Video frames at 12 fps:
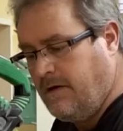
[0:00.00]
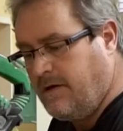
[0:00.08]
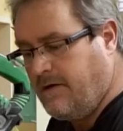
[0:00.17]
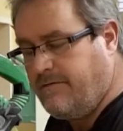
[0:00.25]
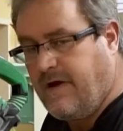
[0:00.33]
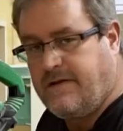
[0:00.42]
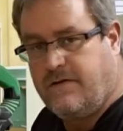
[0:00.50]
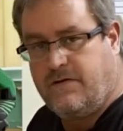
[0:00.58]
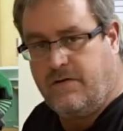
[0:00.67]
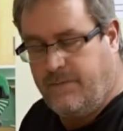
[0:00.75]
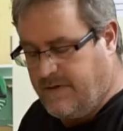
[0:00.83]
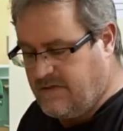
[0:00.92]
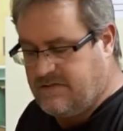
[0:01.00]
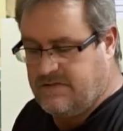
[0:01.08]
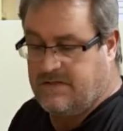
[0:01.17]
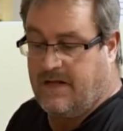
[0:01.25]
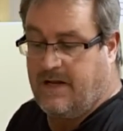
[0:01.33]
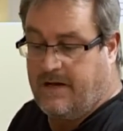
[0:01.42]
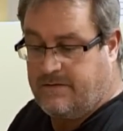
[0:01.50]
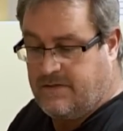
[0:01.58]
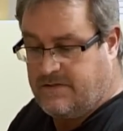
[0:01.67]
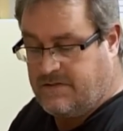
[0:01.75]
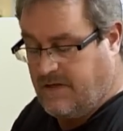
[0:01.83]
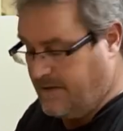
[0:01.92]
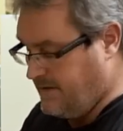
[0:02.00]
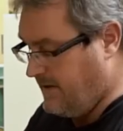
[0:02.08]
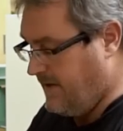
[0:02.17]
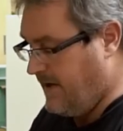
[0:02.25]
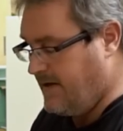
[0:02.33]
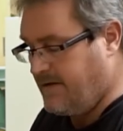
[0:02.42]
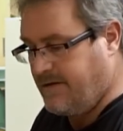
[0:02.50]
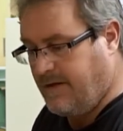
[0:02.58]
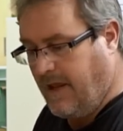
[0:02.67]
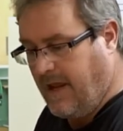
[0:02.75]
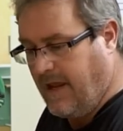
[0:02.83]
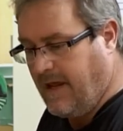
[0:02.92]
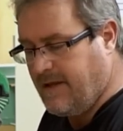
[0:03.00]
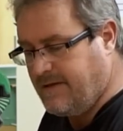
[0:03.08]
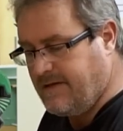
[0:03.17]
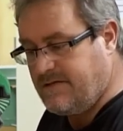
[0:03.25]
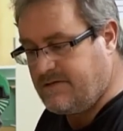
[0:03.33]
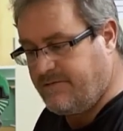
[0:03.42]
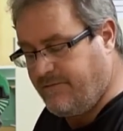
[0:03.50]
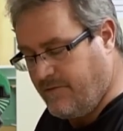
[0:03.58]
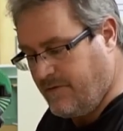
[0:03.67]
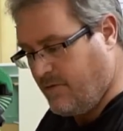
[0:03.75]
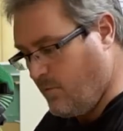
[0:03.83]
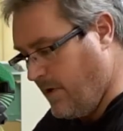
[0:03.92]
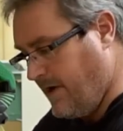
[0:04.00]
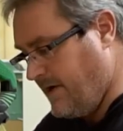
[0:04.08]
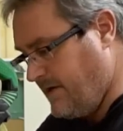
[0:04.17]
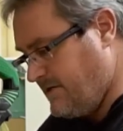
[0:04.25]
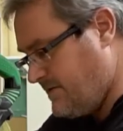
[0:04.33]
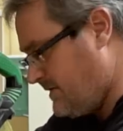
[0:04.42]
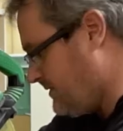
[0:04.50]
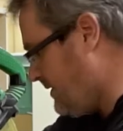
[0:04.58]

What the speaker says: Here I've got the 2 pieces that I just cut the length, and these are for the wings